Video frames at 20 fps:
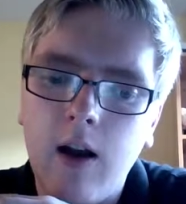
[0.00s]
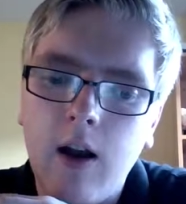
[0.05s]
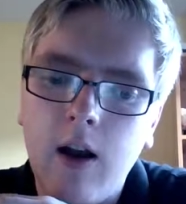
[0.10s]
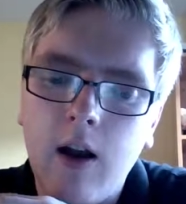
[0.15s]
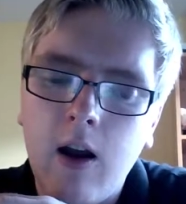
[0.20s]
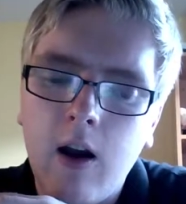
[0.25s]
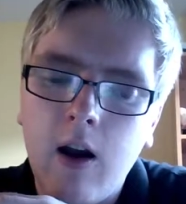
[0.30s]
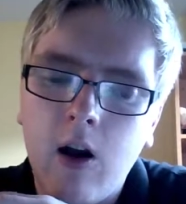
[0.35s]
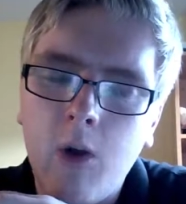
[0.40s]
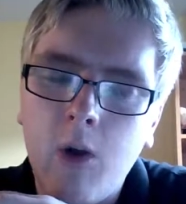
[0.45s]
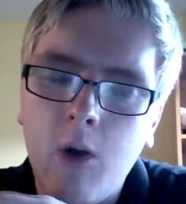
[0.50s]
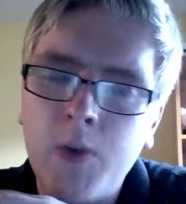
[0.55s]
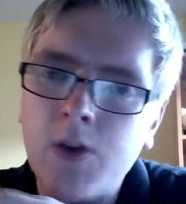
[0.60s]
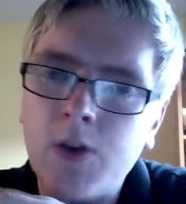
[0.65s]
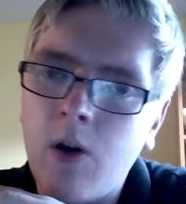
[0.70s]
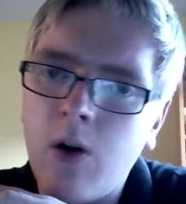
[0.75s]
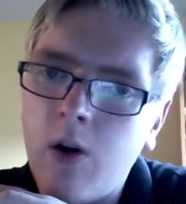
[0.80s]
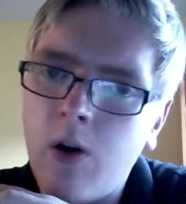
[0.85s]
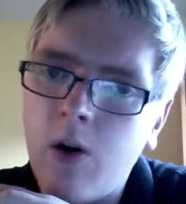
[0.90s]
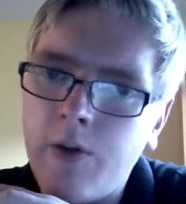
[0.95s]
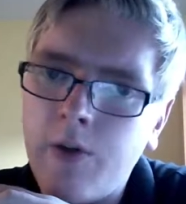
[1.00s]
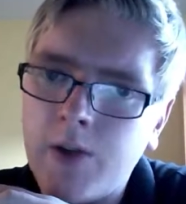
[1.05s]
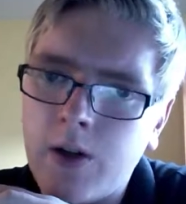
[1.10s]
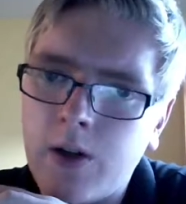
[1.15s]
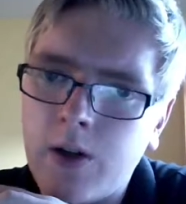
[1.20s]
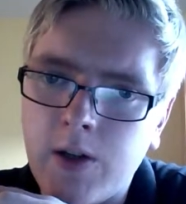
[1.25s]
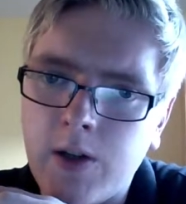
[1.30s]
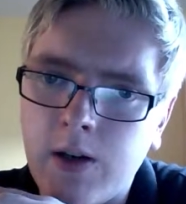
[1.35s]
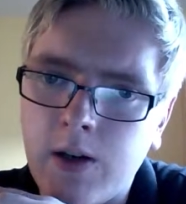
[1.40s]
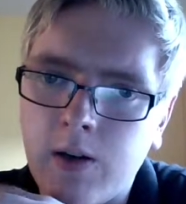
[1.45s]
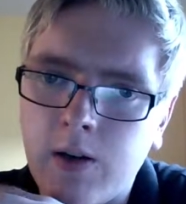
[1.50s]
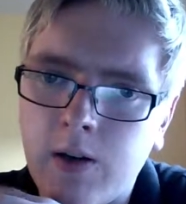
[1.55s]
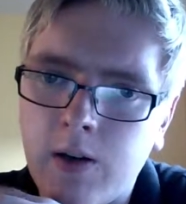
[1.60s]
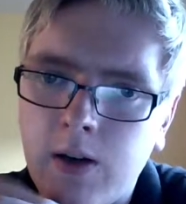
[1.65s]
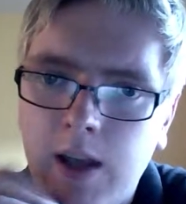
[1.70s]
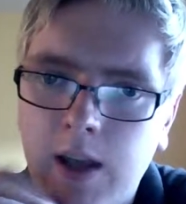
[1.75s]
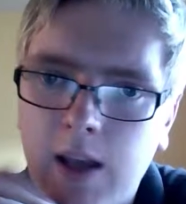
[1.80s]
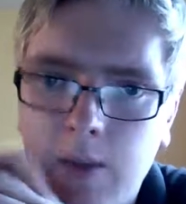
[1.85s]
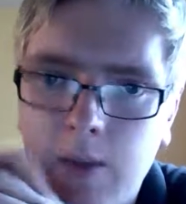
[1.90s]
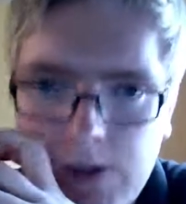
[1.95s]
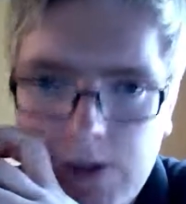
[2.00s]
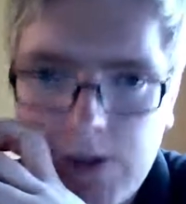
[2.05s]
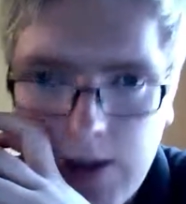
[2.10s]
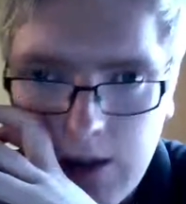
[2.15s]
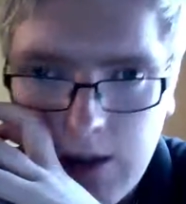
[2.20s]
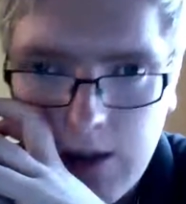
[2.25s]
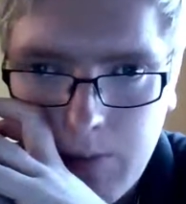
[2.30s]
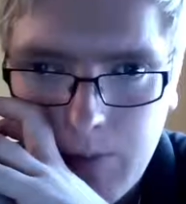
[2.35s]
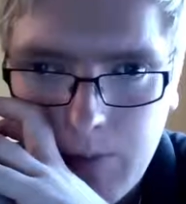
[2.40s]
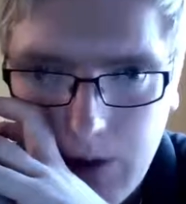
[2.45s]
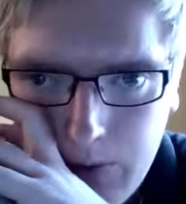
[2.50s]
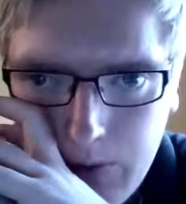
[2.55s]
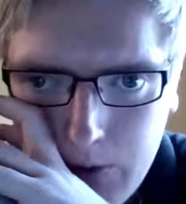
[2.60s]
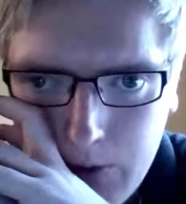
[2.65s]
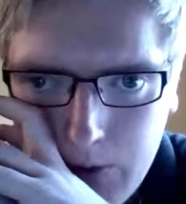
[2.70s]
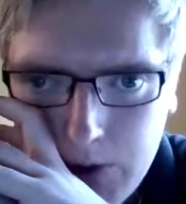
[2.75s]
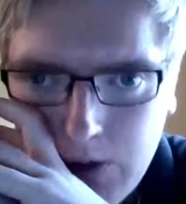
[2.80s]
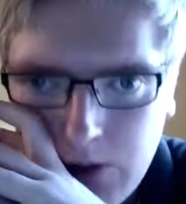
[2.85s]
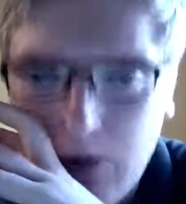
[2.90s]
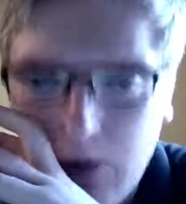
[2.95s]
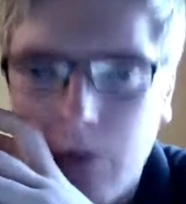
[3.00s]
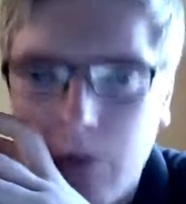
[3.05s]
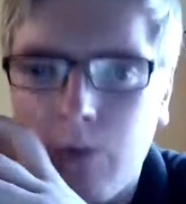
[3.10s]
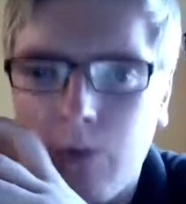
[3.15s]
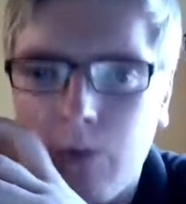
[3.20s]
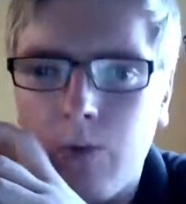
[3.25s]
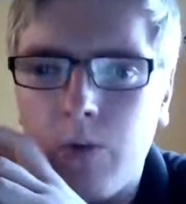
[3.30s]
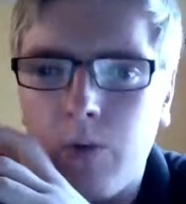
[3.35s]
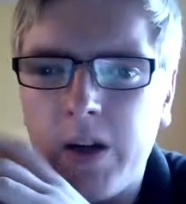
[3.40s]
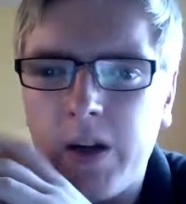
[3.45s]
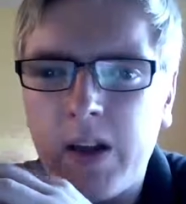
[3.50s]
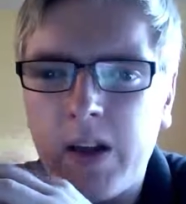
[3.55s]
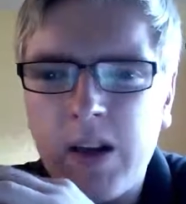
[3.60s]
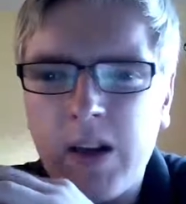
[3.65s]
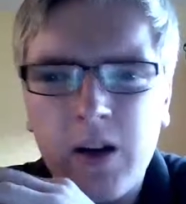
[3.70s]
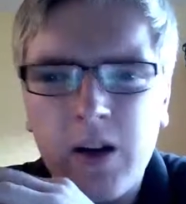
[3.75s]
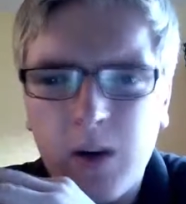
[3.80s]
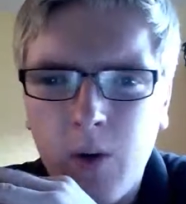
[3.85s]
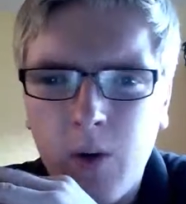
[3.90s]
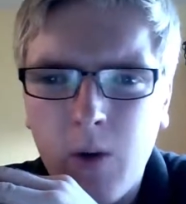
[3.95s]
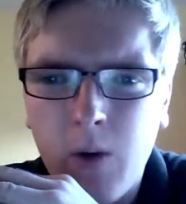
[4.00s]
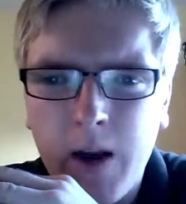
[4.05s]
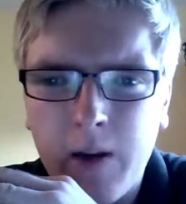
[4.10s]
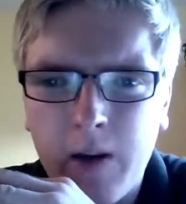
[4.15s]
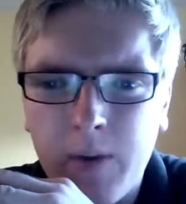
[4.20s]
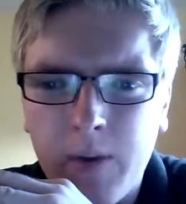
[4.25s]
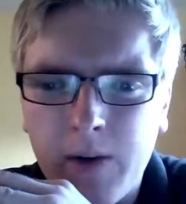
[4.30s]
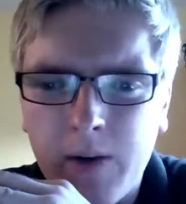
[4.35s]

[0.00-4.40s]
almost all of the children came outside, but of course it's not really a requirement,